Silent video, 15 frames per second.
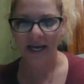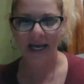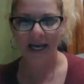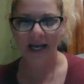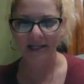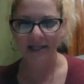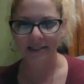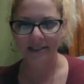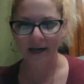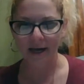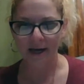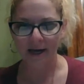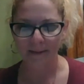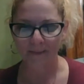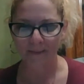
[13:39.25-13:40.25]
and
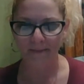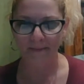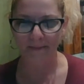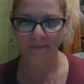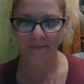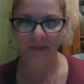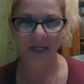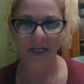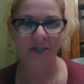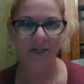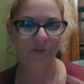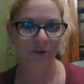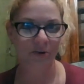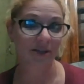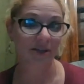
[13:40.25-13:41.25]
um,
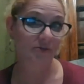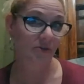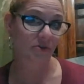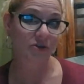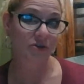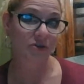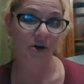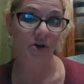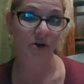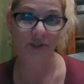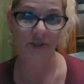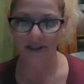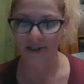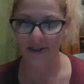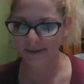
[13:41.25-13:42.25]
and present those to your
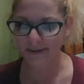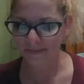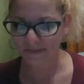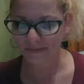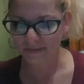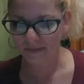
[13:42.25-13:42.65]
hostess.